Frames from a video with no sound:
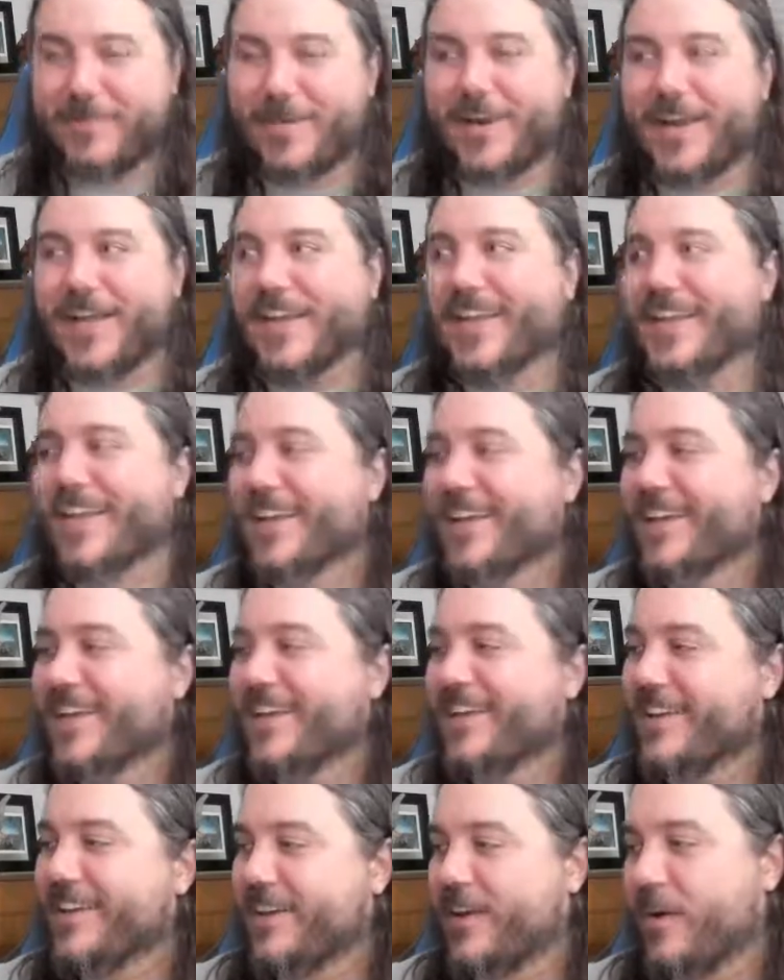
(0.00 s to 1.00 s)
But,
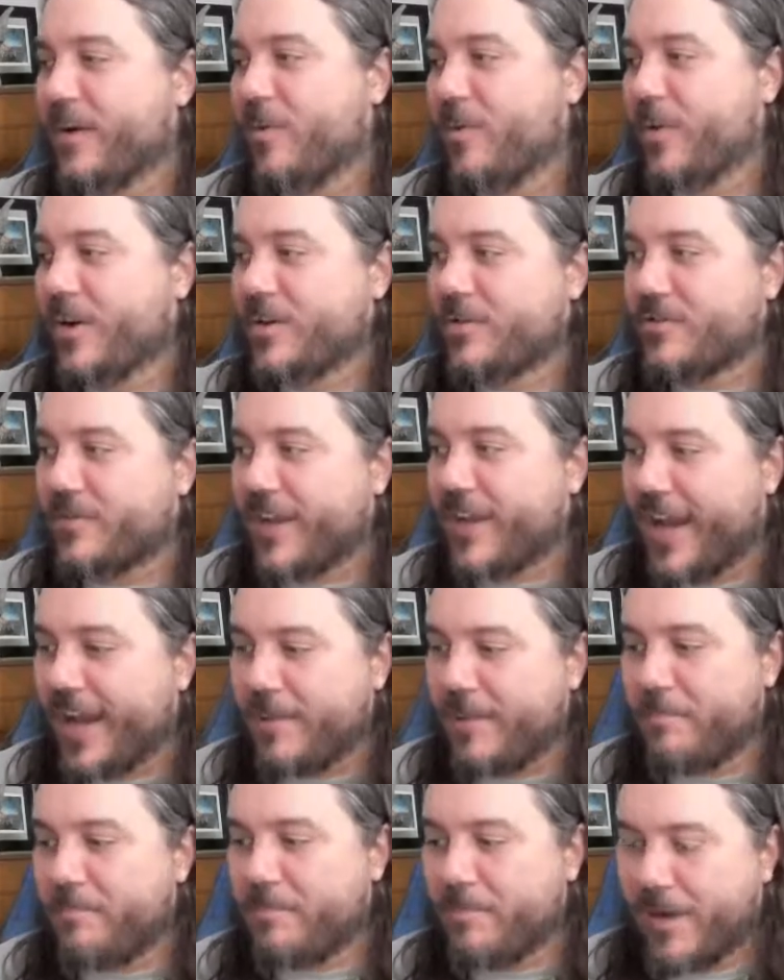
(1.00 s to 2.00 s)
when you've
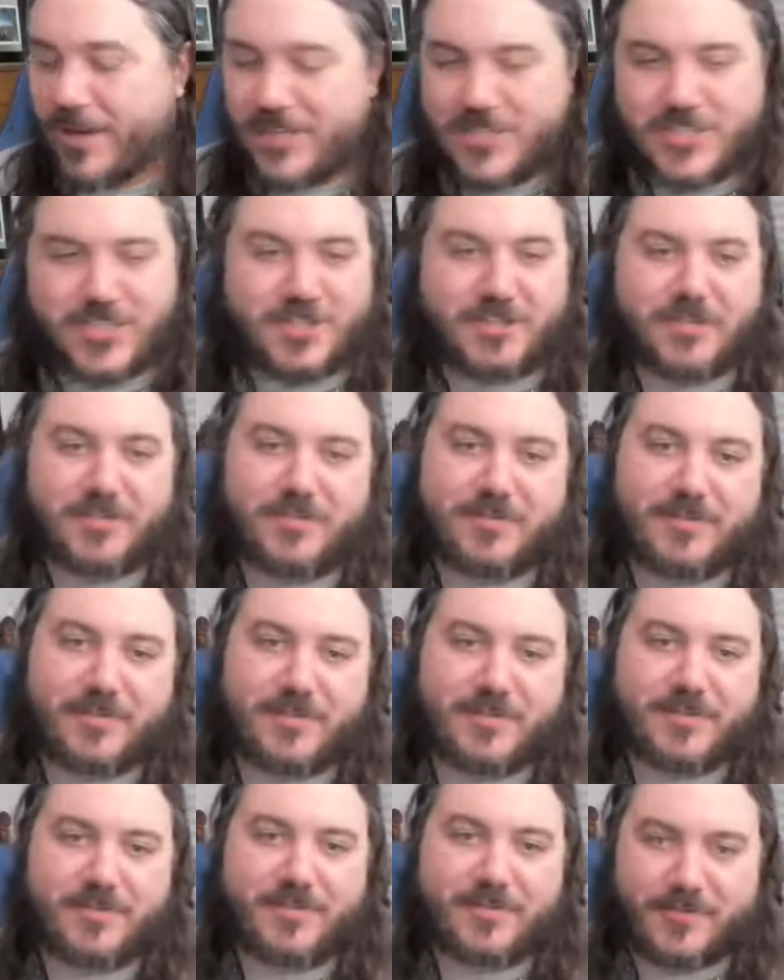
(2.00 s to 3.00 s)
got a bunch of
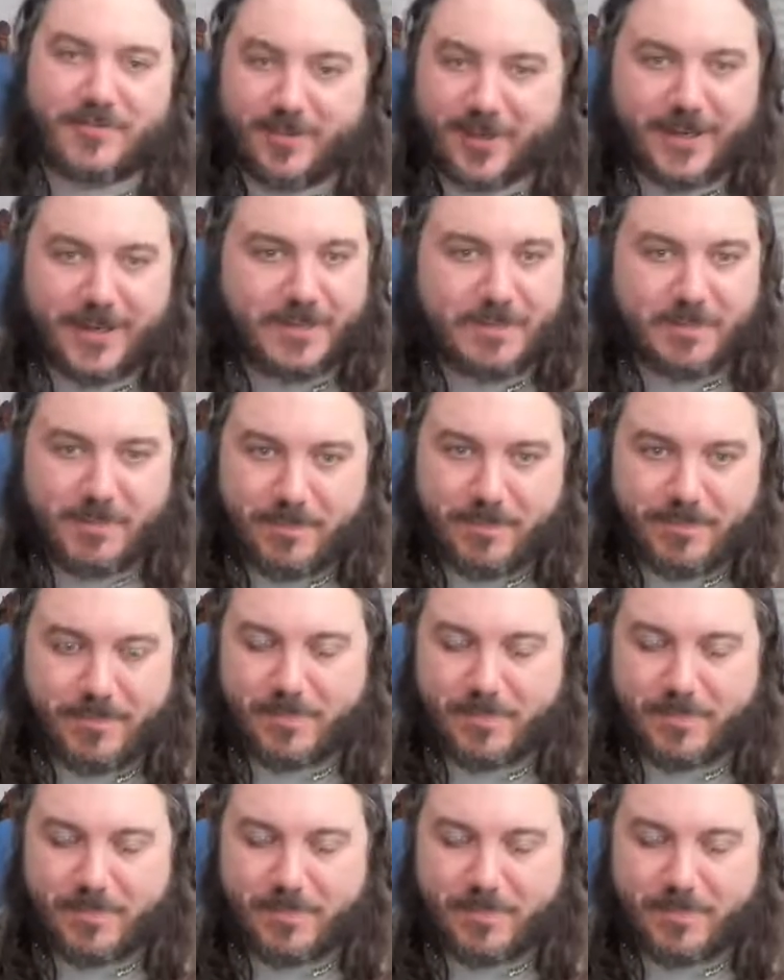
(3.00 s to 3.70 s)
freaking